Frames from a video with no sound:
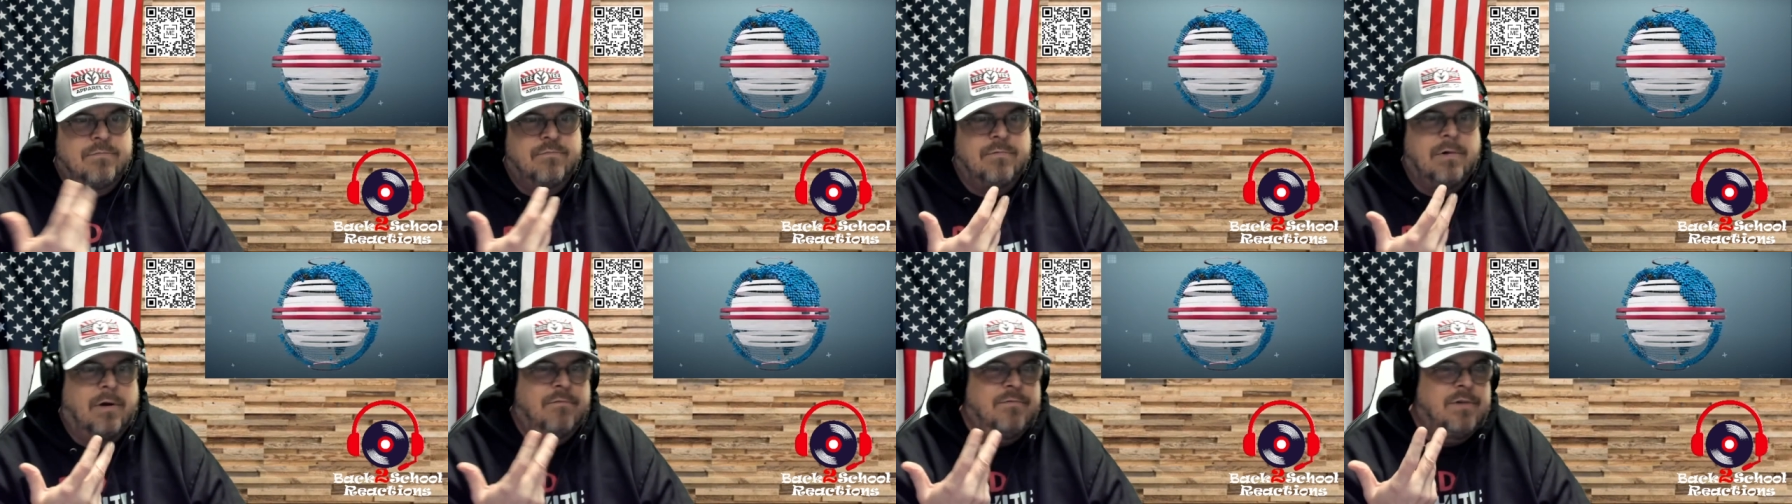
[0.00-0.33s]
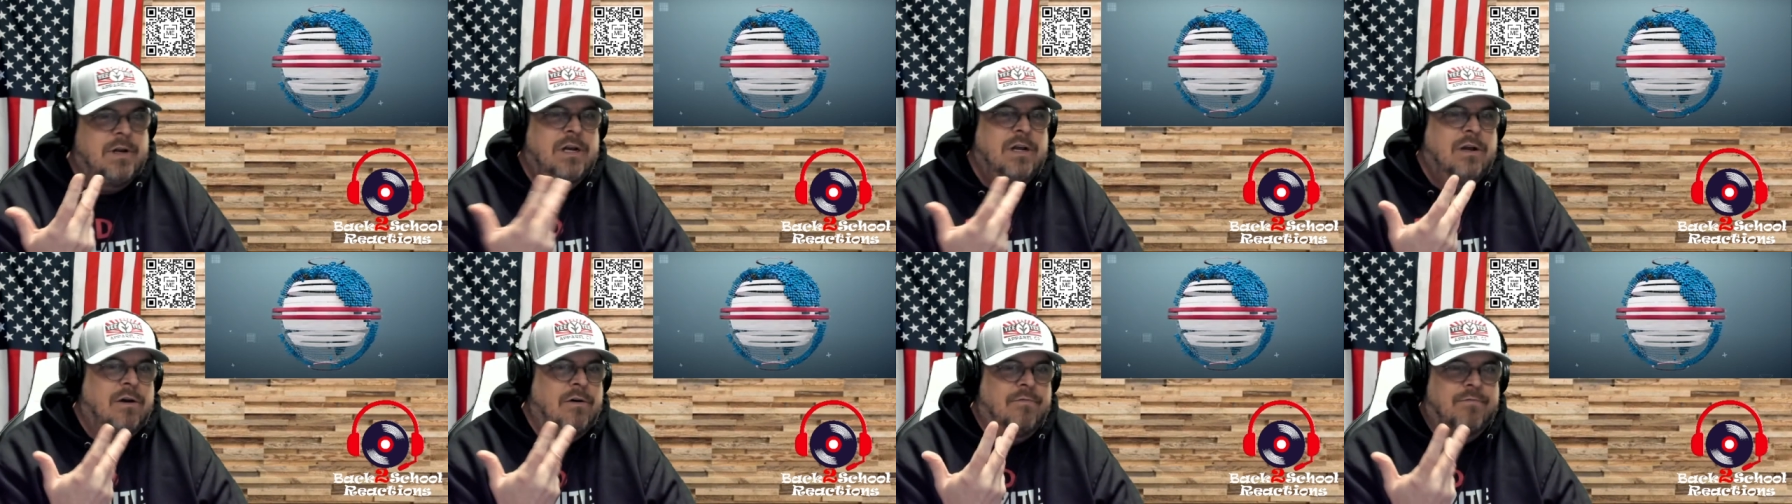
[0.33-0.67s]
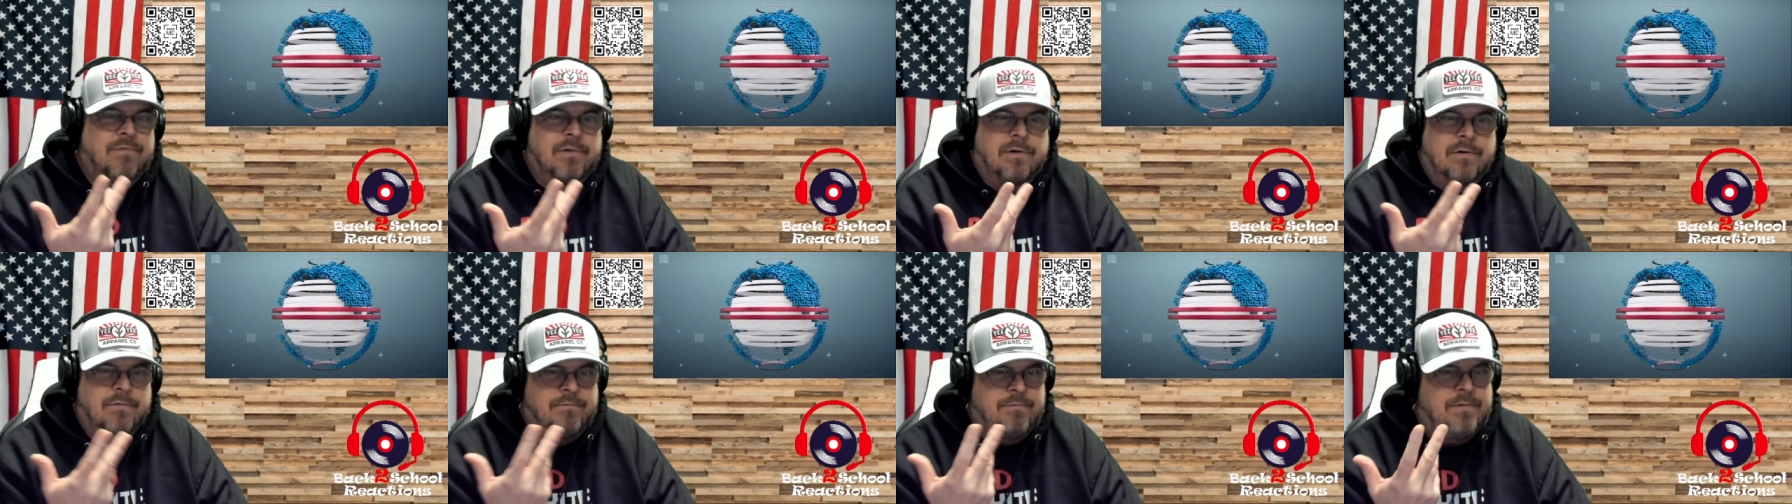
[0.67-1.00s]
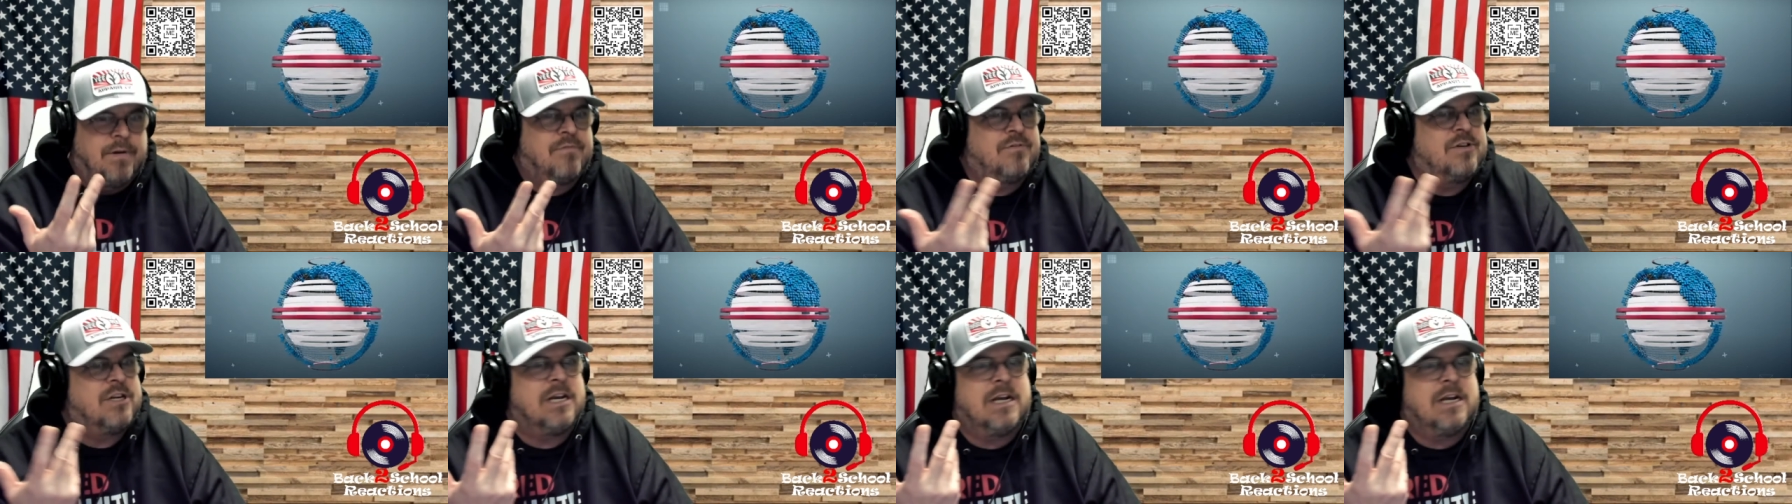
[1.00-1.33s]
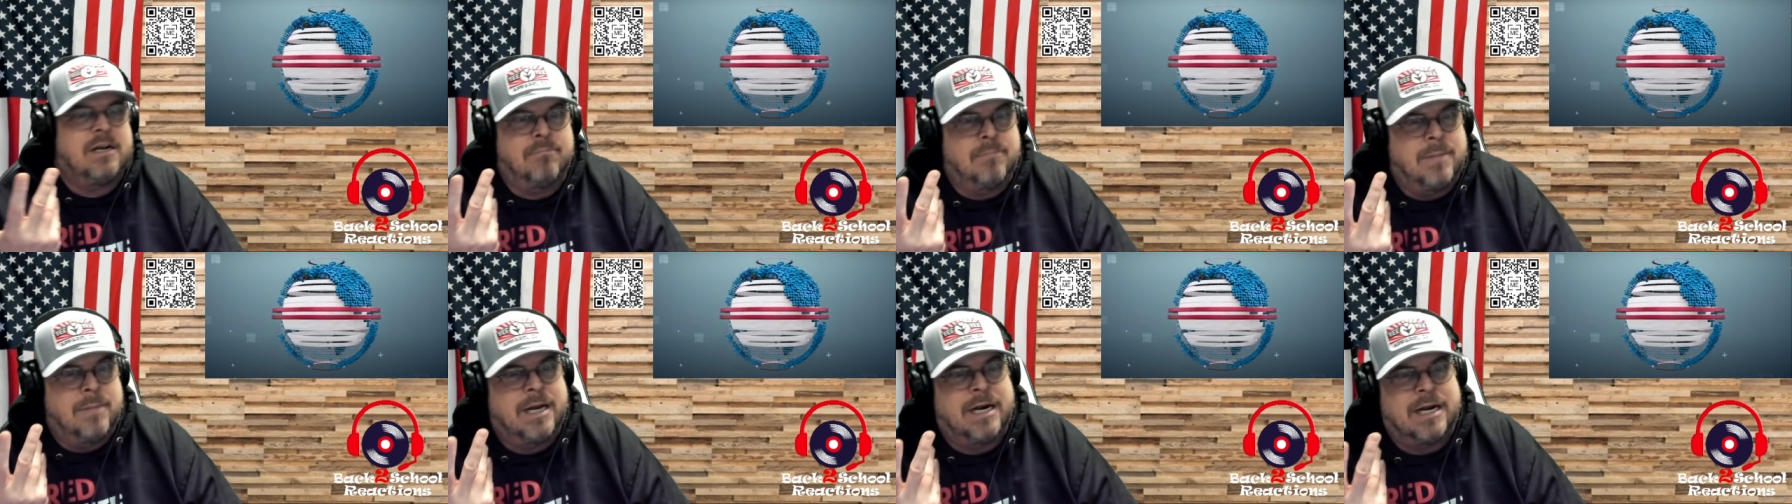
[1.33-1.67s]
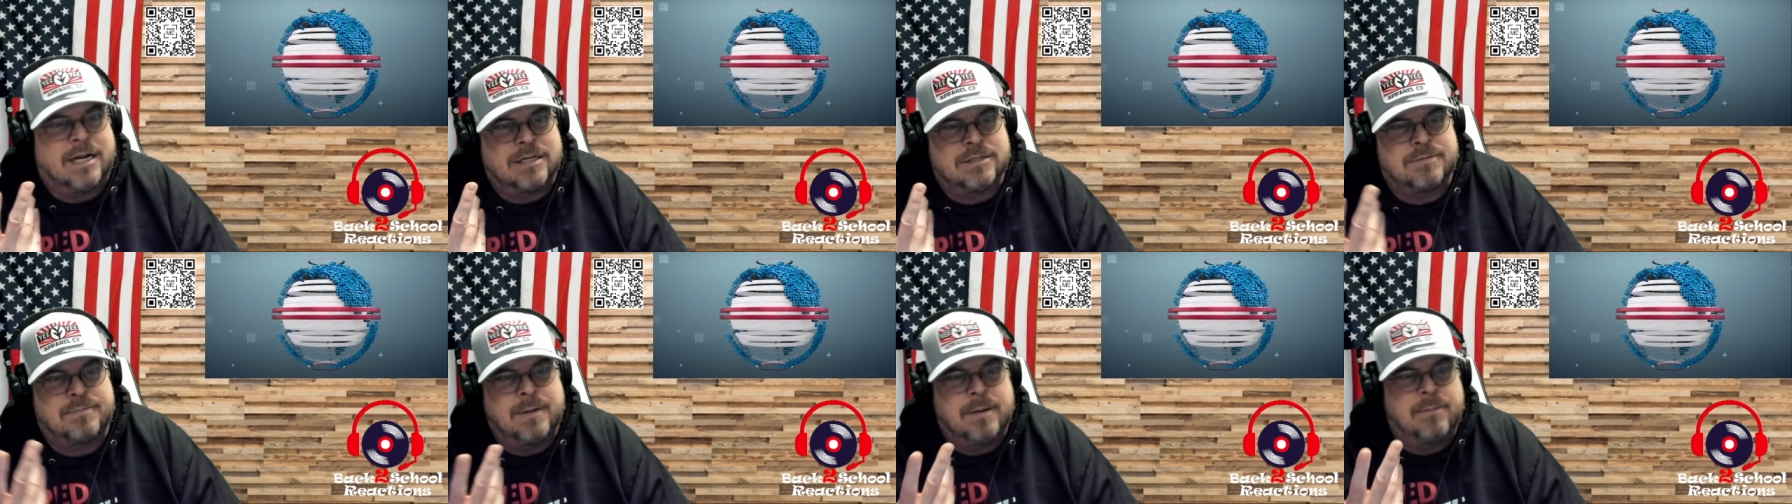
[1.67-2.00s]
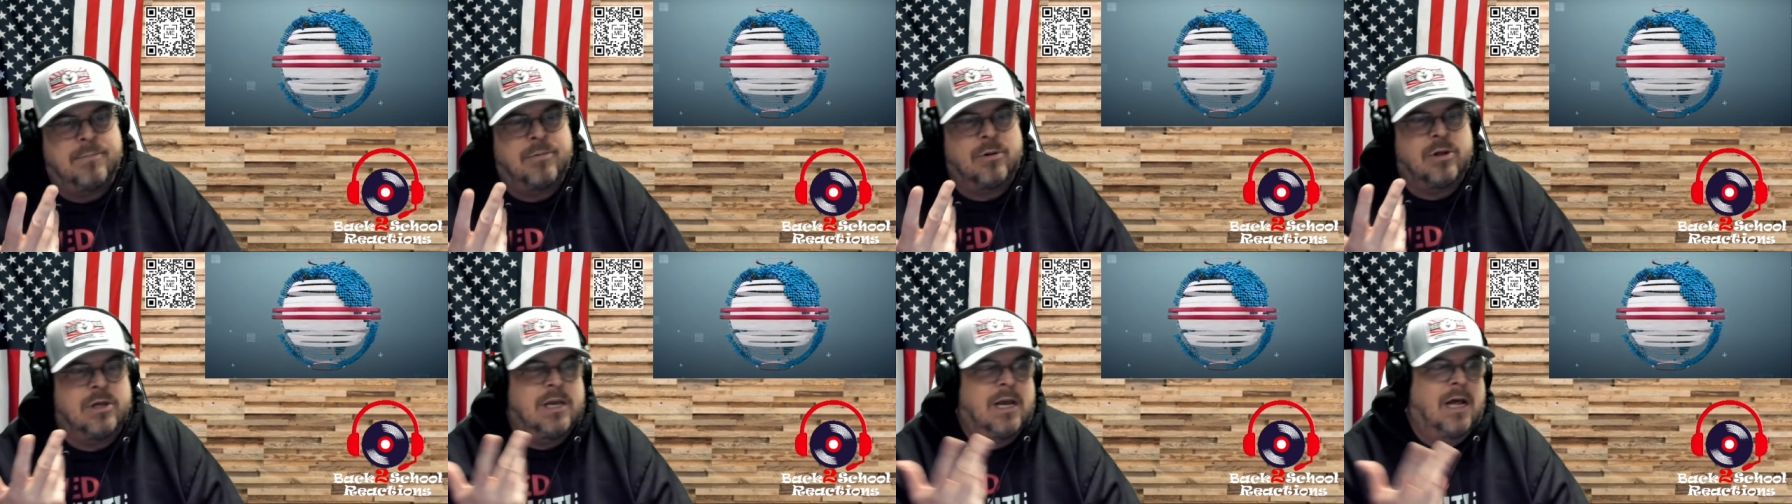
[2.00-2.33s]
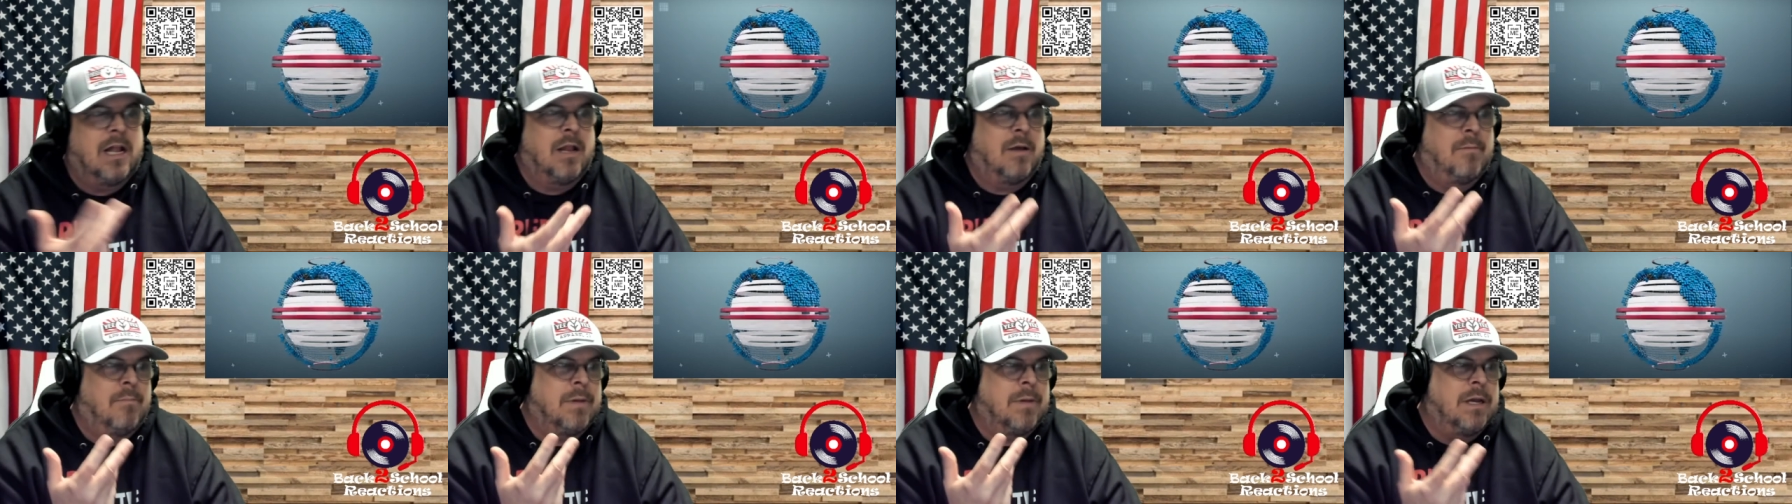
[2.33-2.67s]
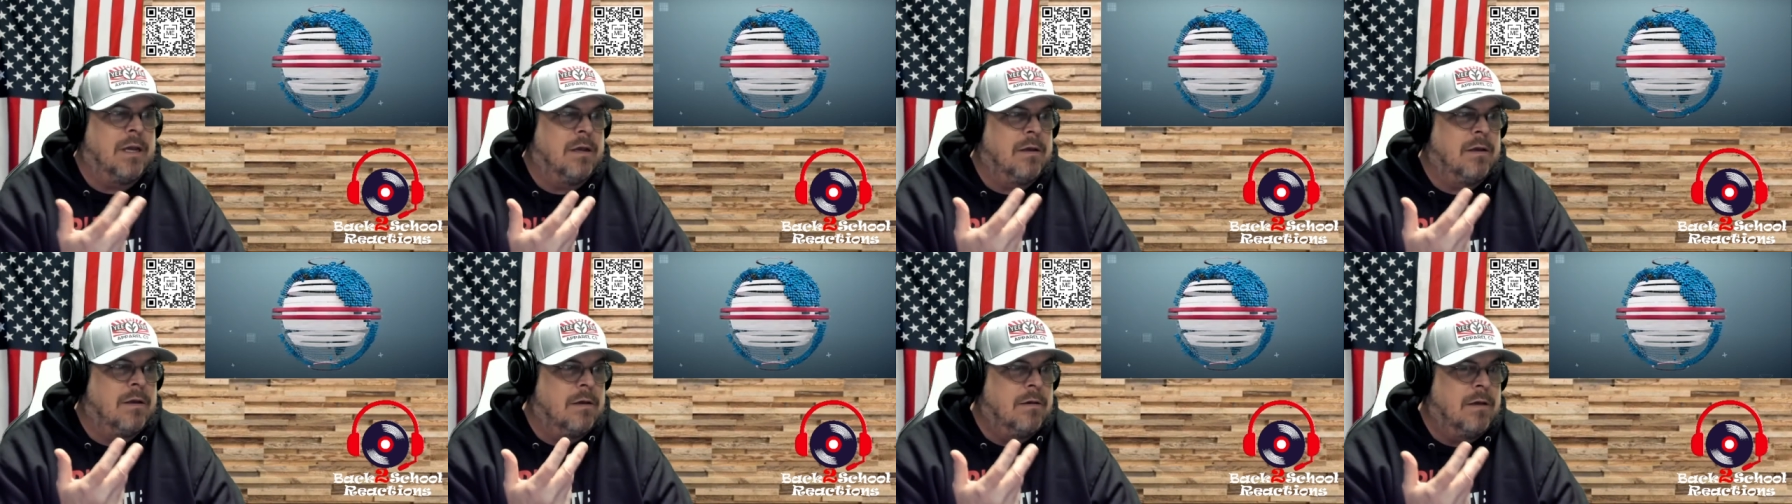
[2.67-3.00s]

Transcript: a video for 15 minutes, people yell at me.